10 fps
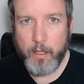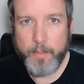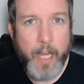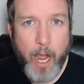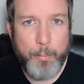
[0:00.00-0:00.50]

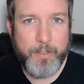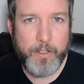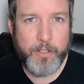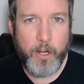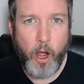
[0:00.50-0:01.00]
The
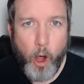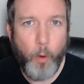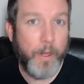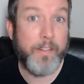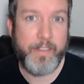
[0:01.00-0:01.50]
opposition
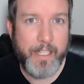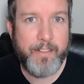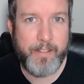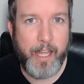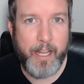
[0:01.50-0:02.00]
always
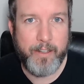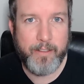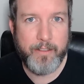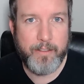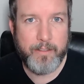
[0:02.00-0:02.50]
thinks that.
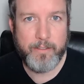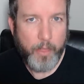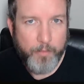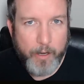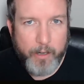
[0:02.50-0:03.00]

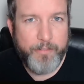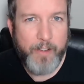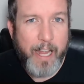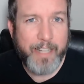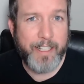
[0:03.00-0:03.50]
The very
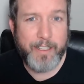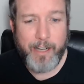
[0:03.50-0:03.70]
fact that